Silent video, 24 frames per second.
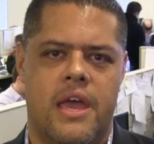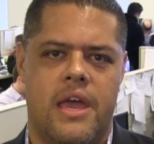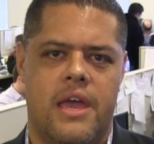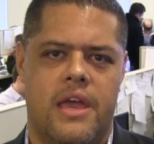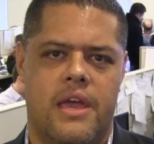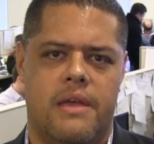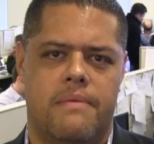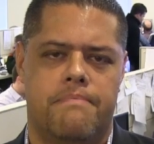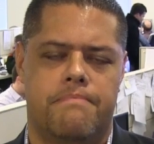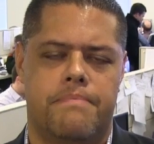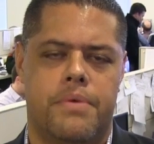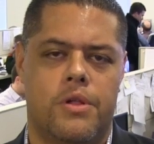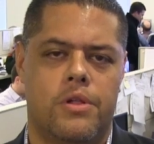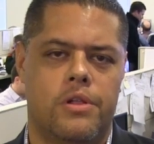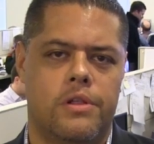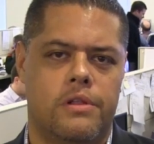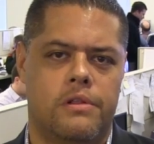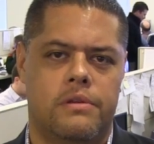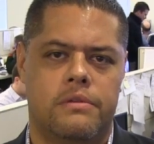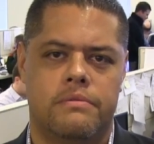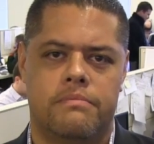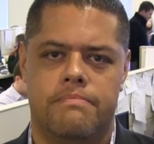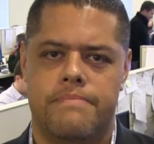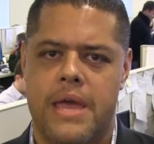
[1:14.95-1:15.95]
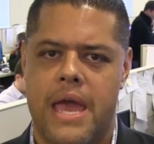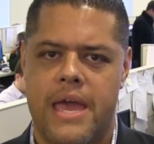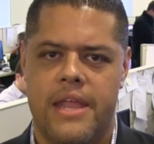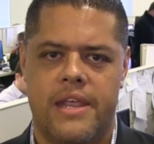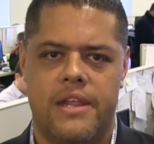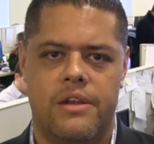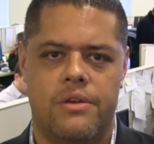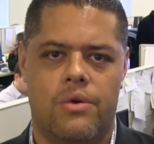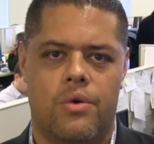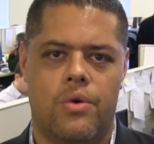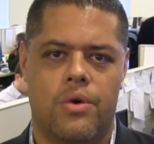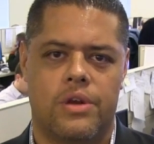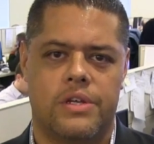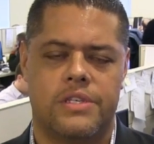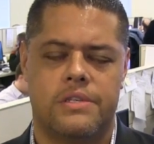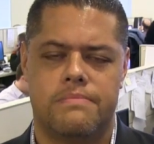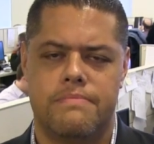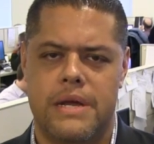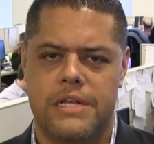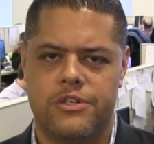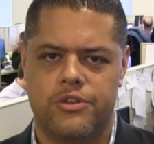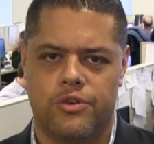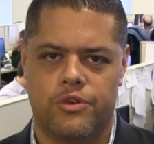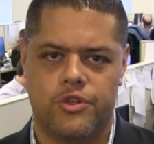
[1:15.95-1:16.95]
a bull pennant or a
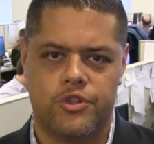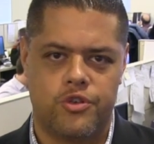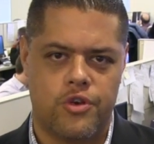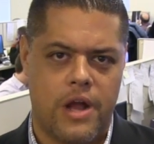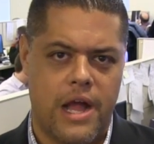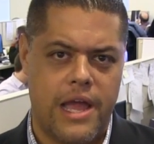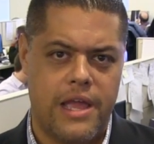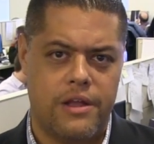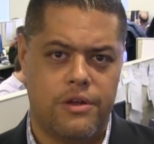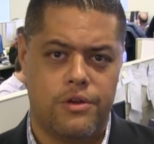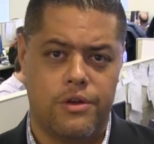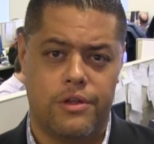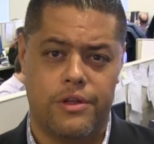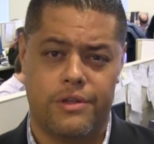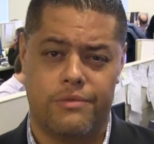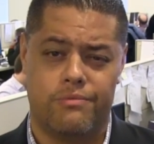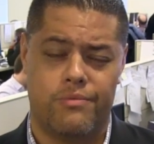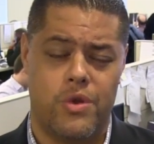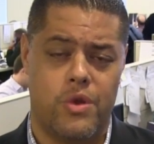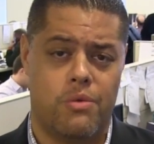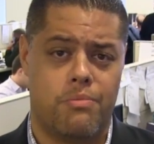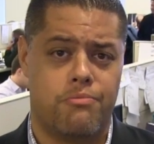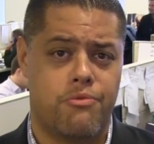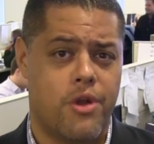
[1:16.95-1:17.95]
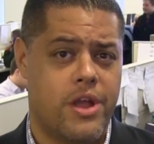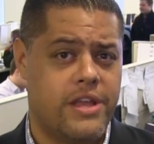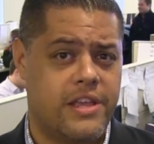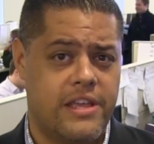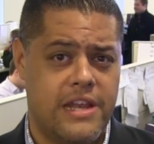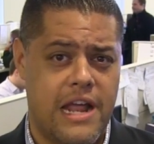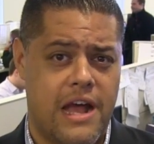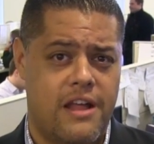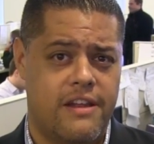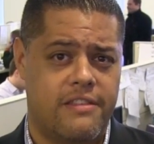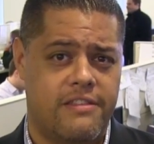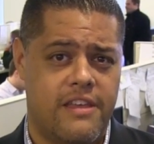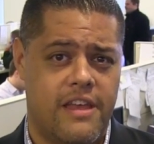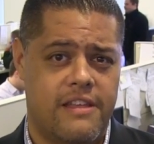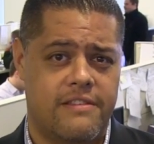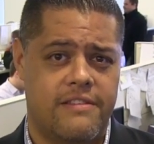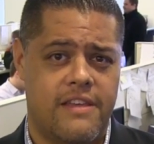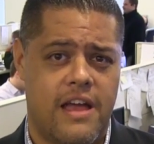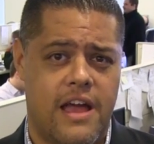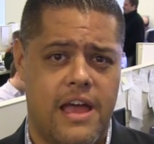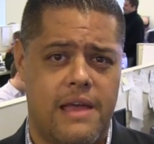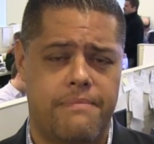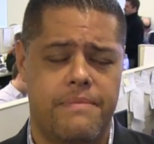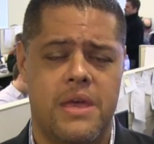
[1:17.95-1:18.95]
symmetrical triangle, and we were breaking out at that
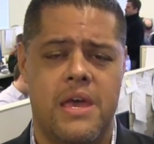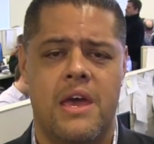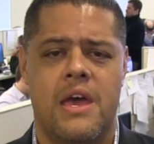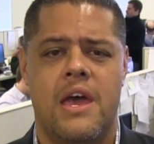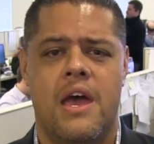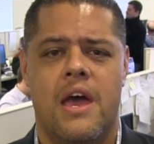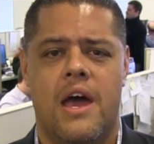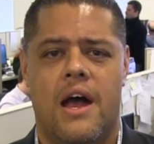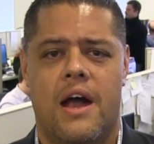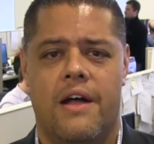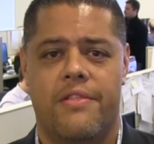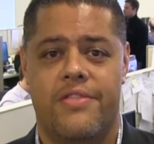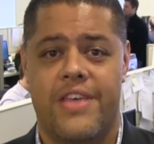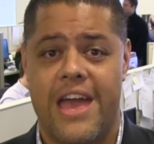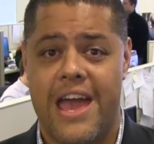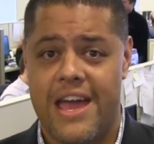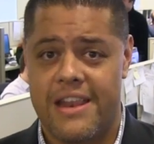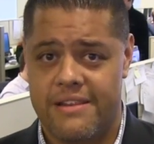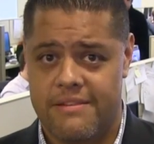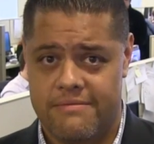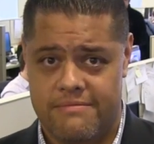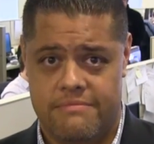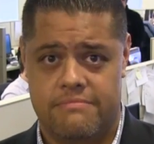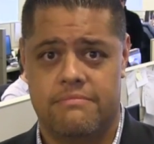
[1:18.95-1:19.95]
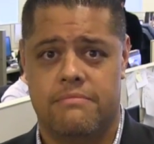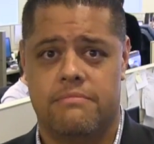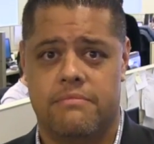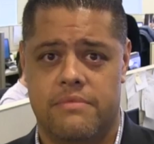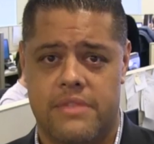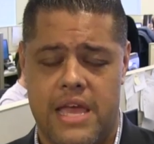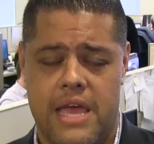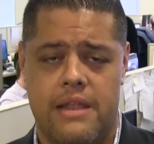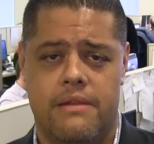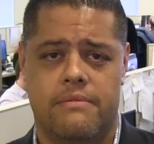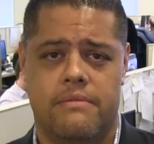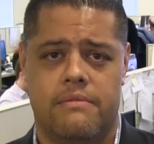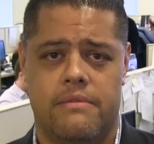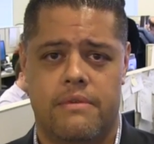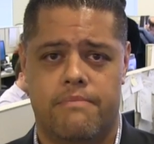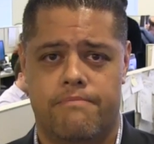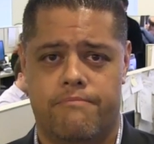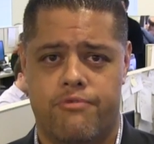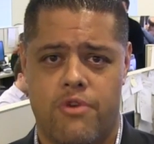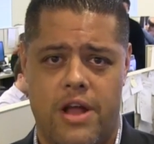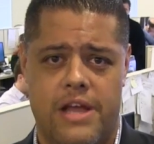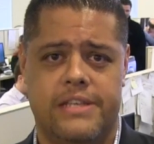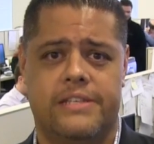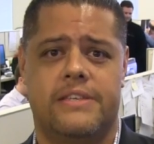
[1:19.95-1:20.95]
time. That
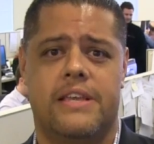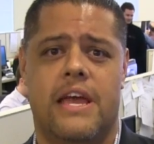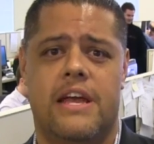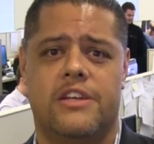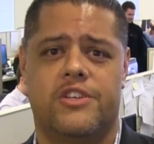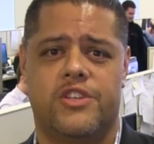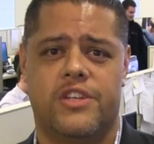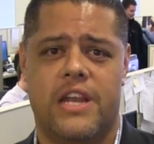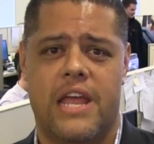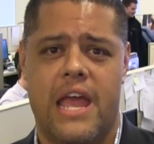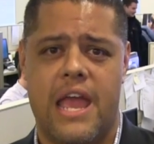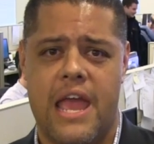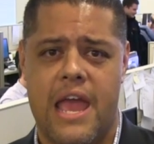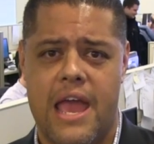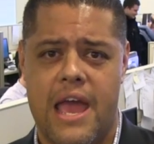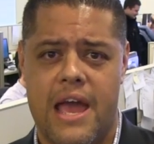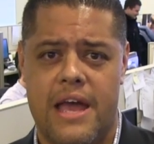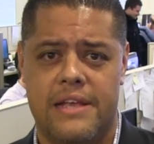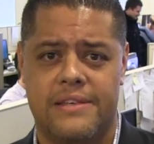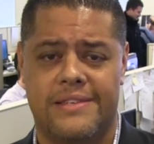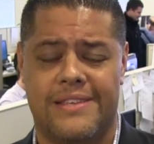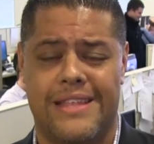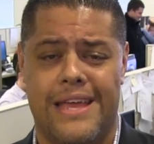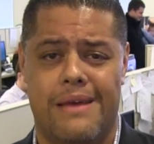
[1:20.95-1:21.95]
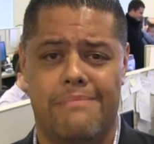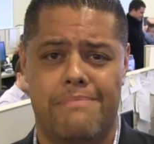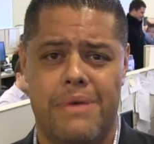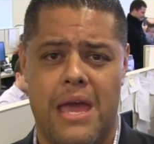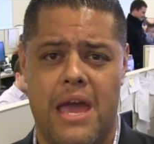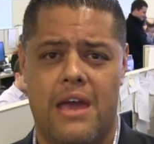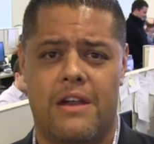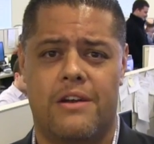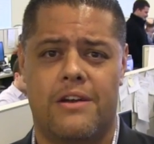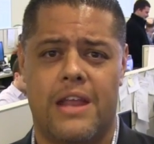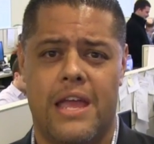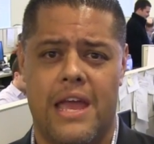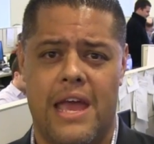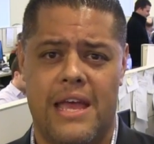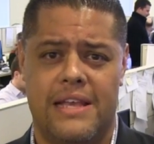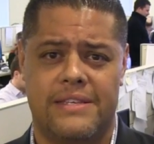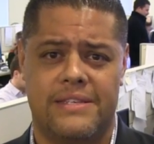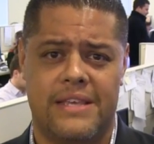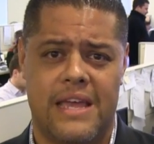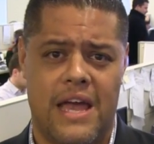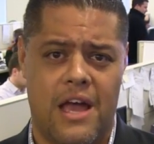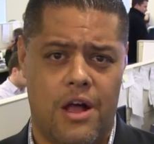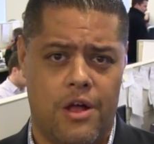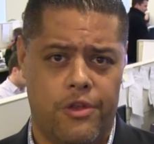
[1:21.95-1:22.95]
price action has, and that pattern
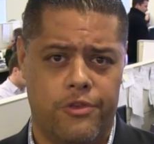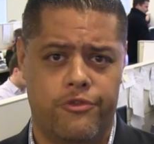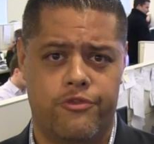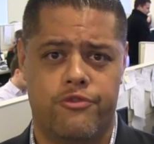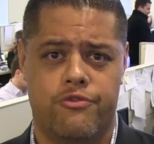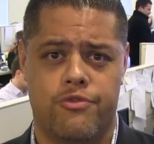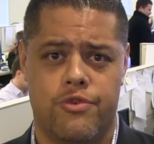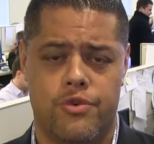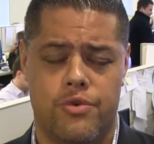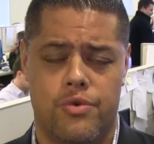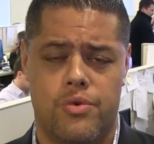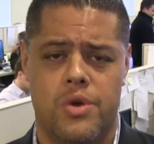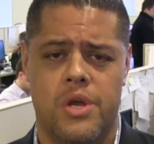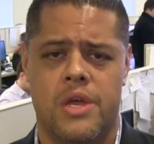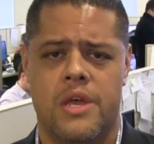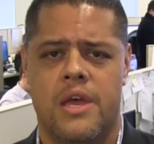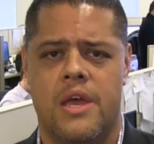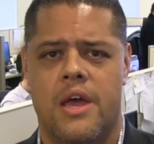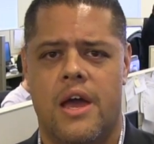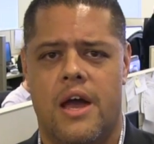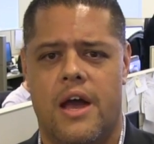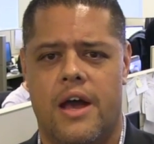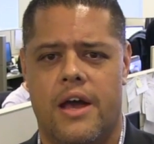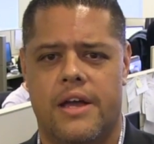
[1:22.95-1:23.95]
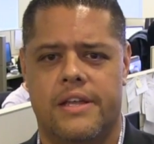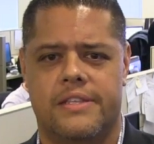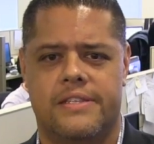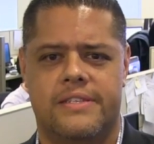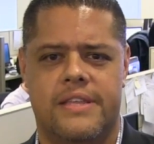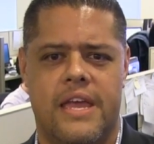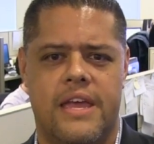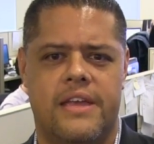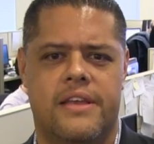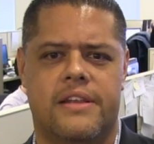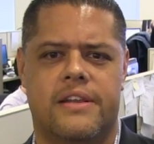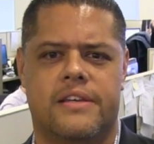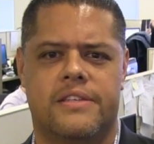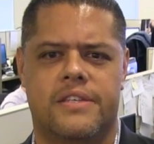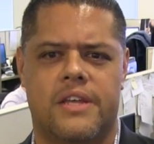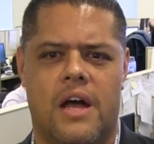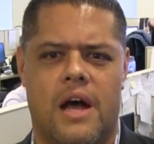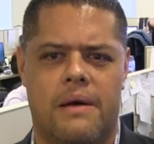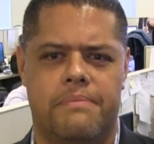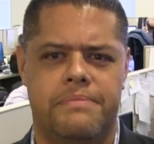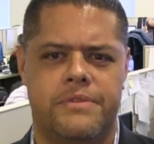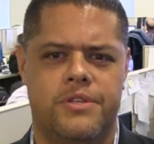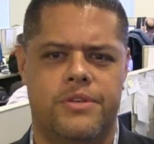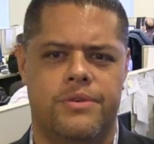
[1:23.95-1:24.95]
has held true. It's taken us
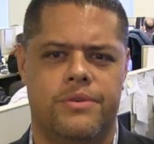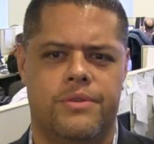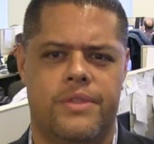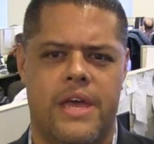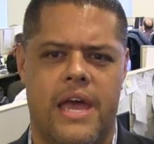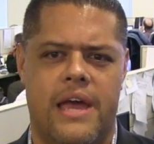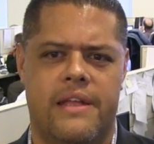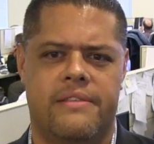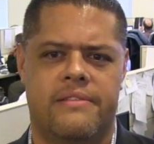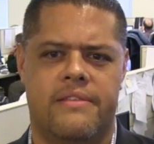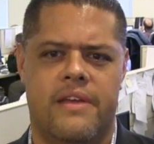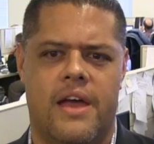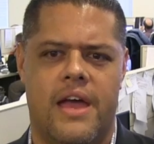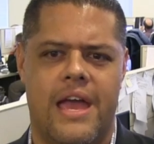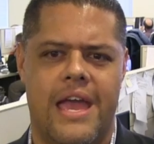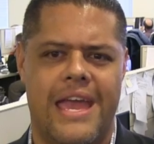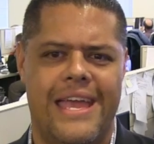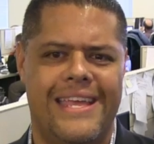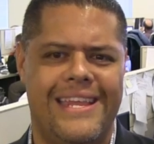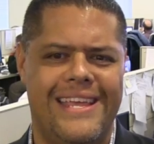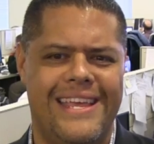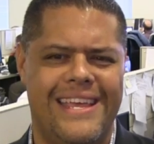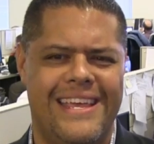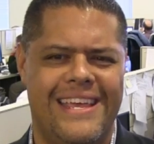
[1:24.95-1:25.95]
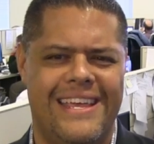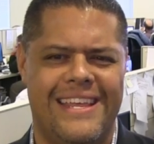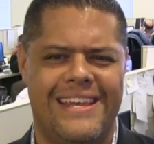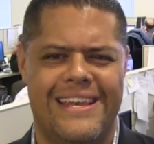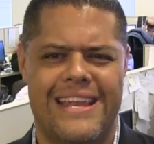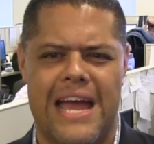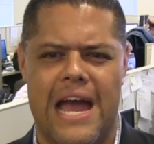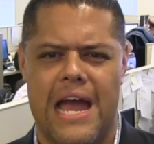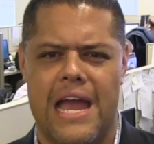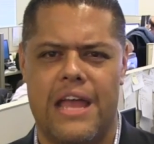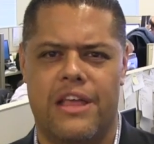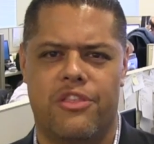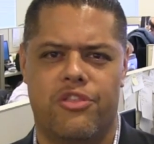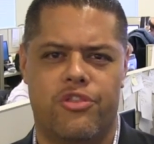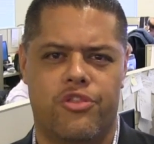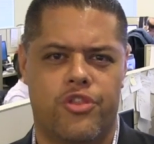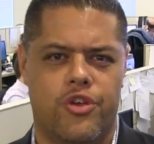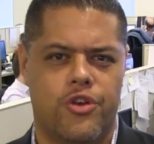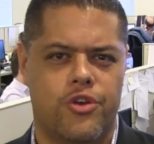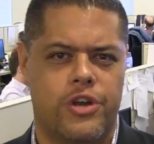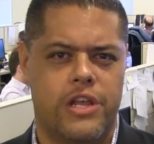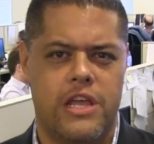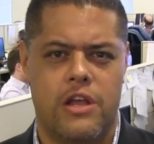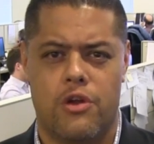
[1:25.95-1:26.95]
up to that
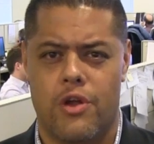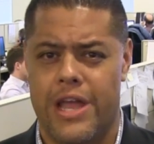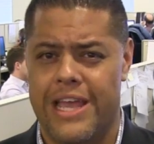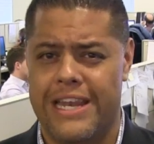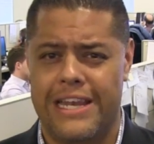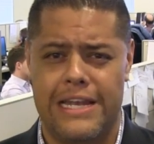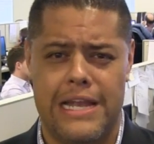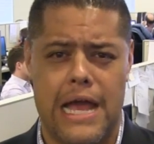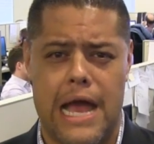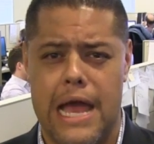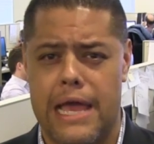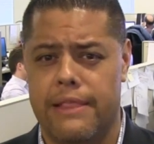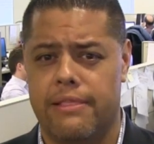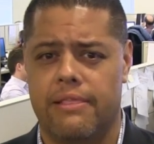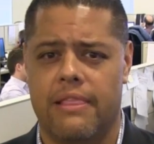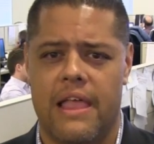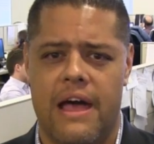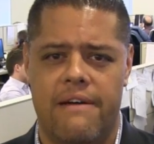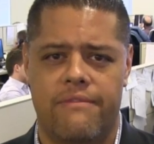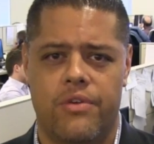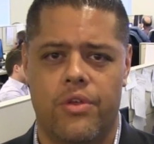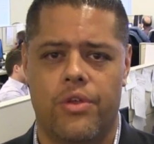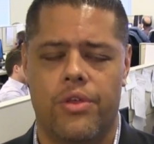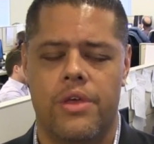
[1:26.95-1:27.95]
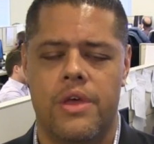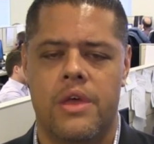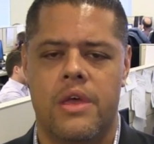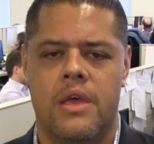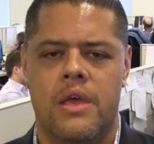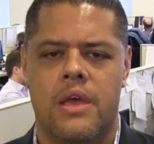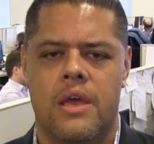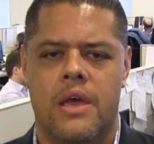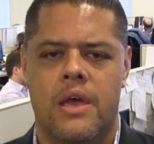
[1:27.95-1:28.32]
89.30 or 89 level.